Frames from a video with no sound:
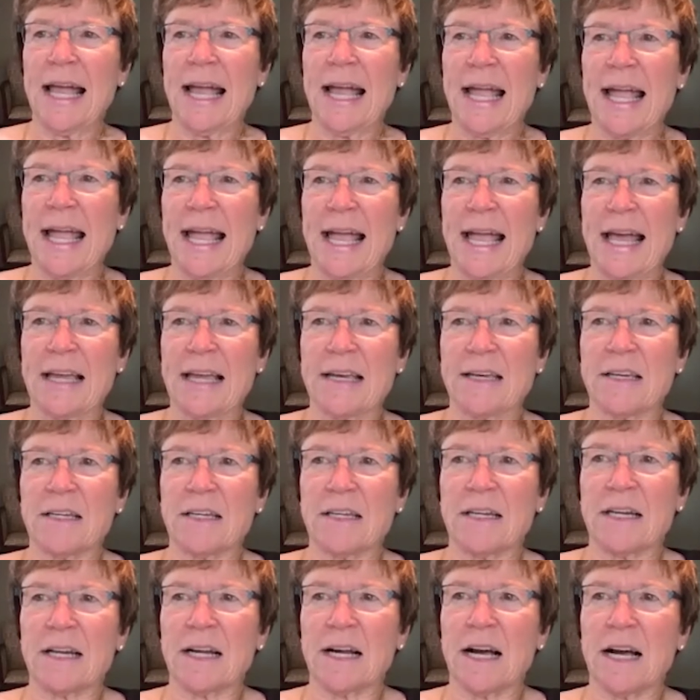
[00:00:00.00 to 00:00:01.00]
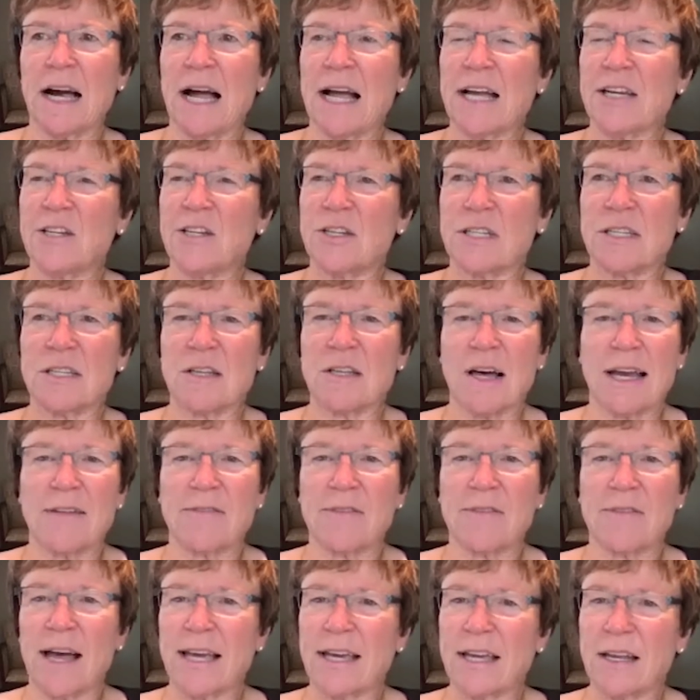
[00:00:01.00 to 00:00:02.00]
And I just thought,
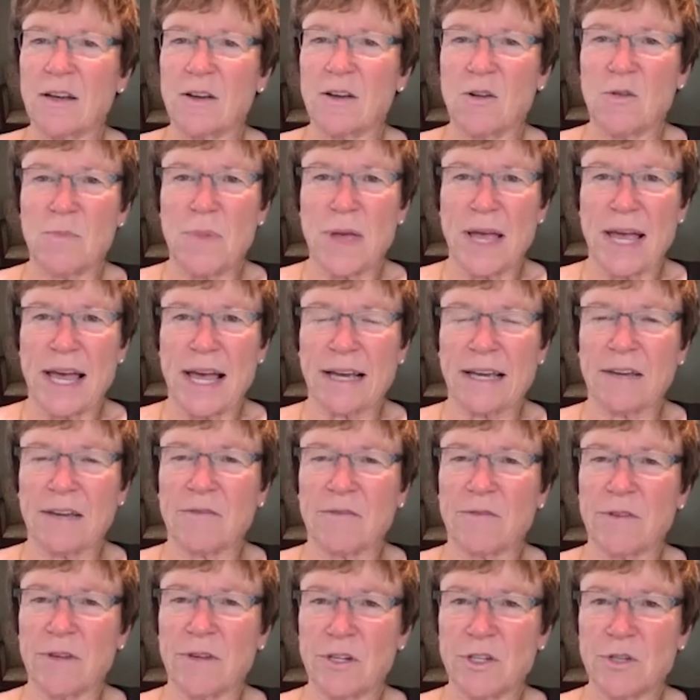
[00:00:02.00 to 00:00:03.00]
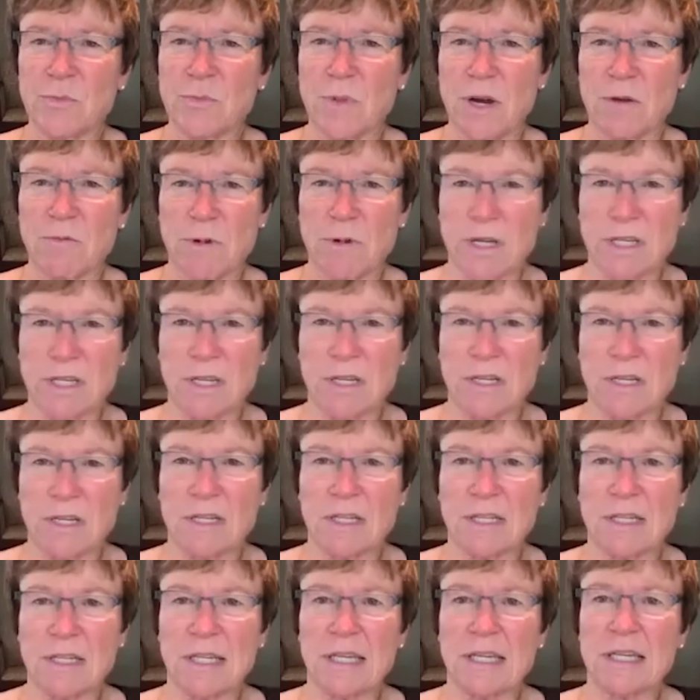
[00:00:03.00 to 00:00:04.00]
if I can go back and finish my
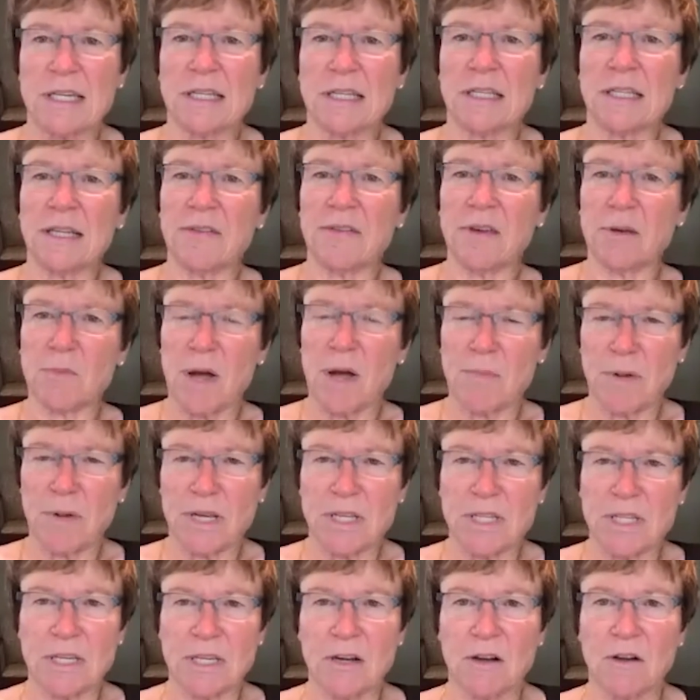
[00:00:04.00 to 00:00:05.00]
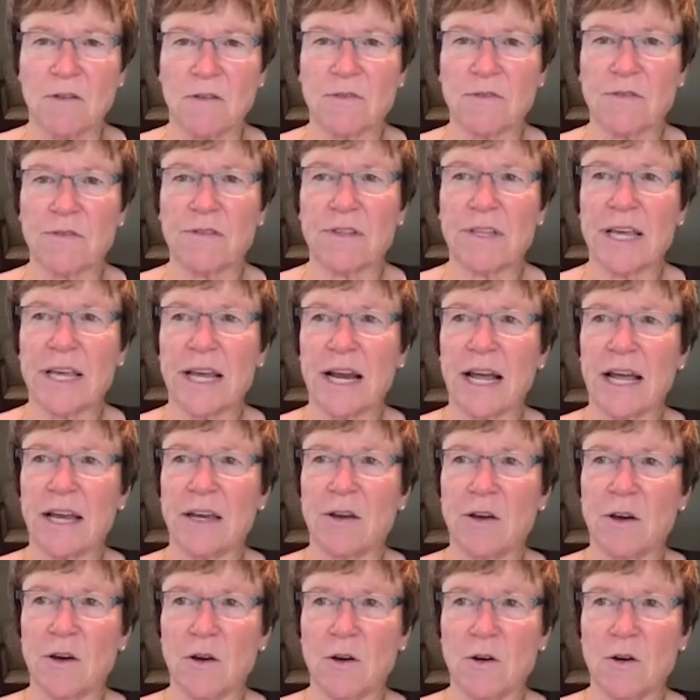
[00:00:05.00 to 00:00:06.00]
residency living by myself, then I
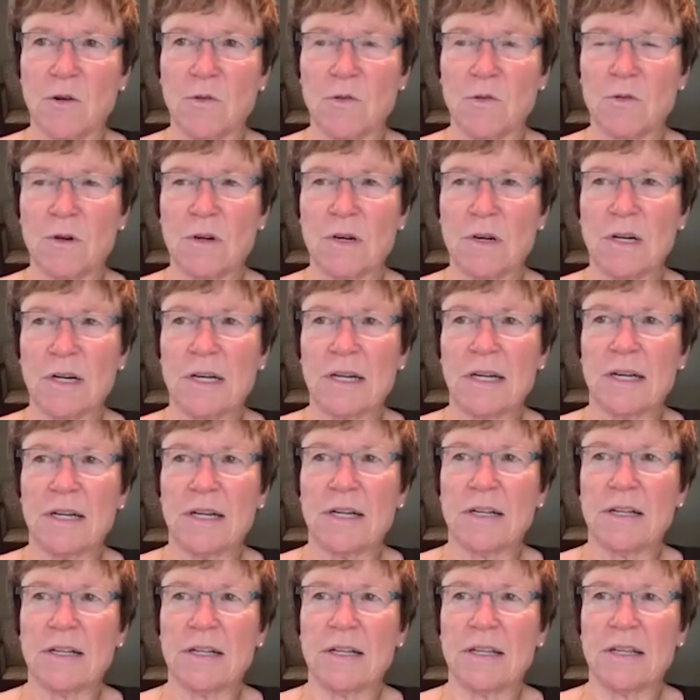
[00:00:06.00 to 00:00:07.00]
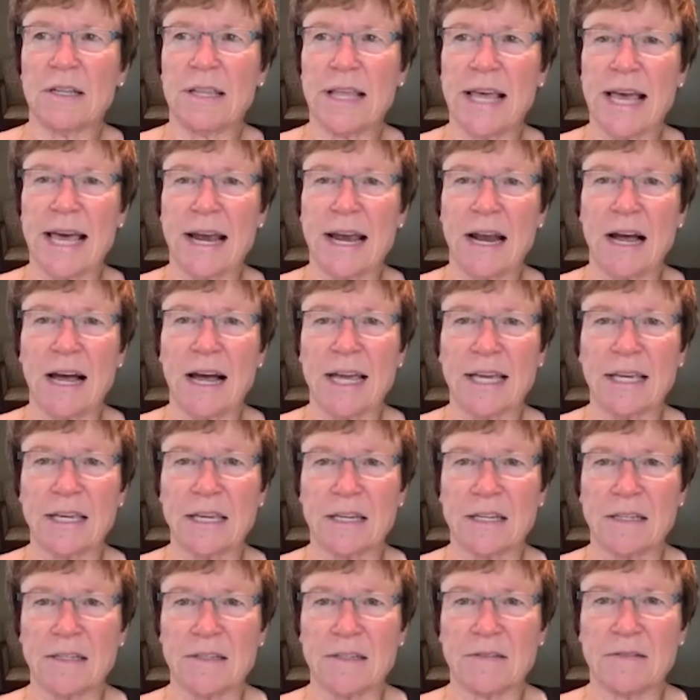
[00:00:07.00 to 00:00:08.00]
know that I
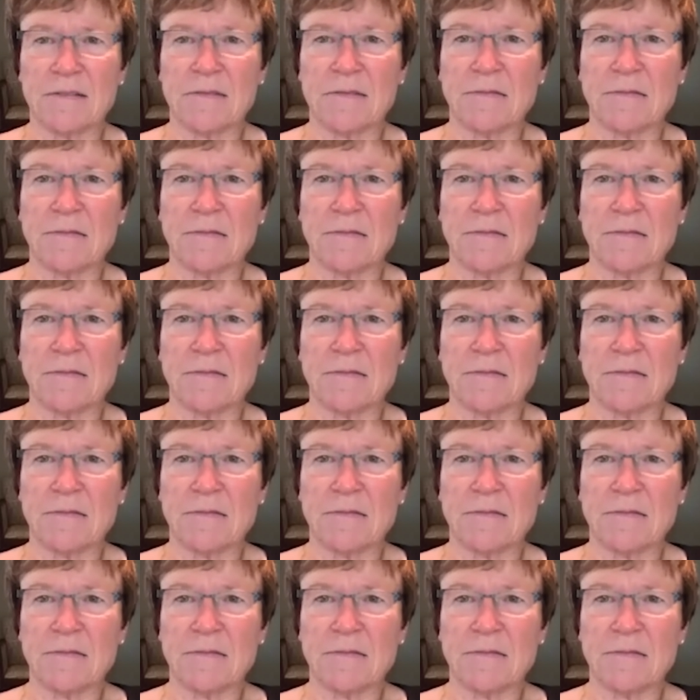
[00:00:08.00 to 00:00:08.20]
can